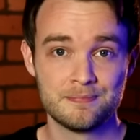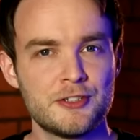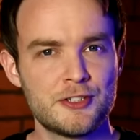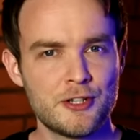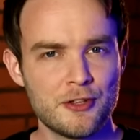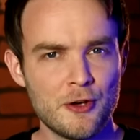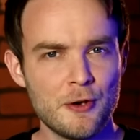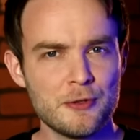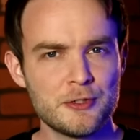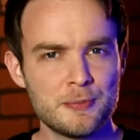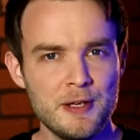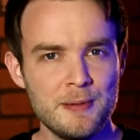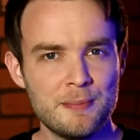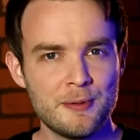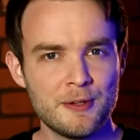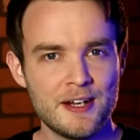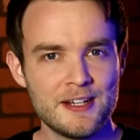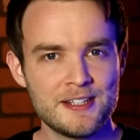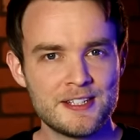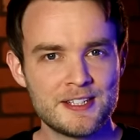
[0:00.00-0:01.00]
To those
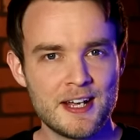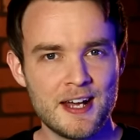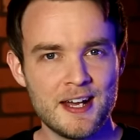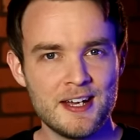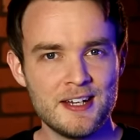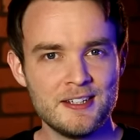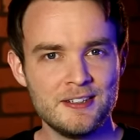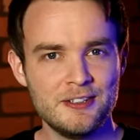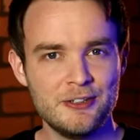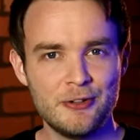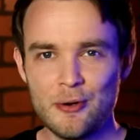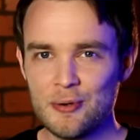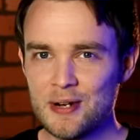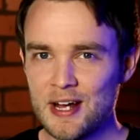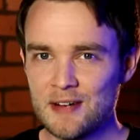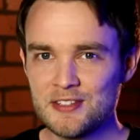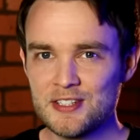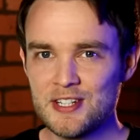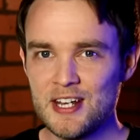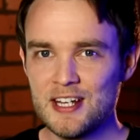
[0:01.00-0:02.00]
people, I say, you don't
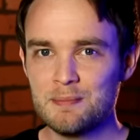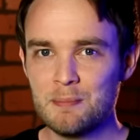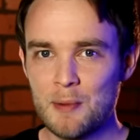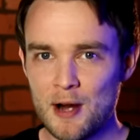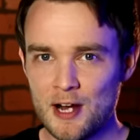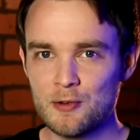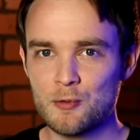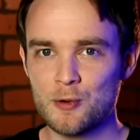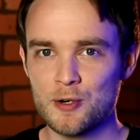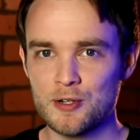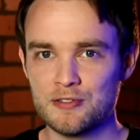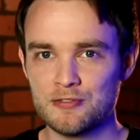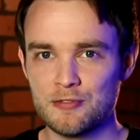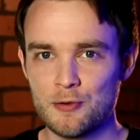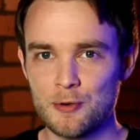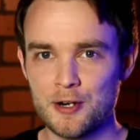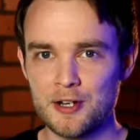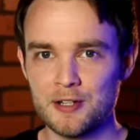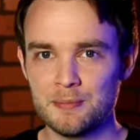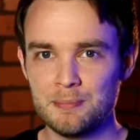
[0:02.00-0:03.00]
have to take my word
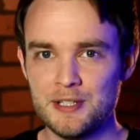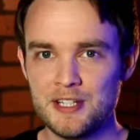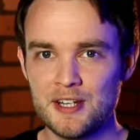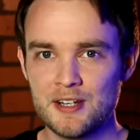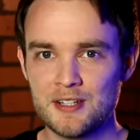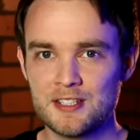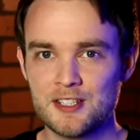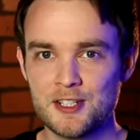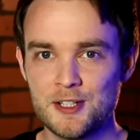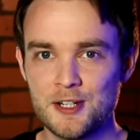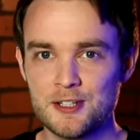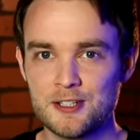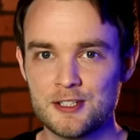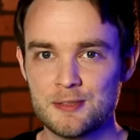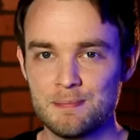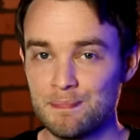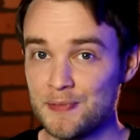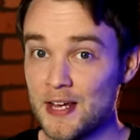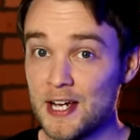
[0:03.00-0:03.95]
for it because there's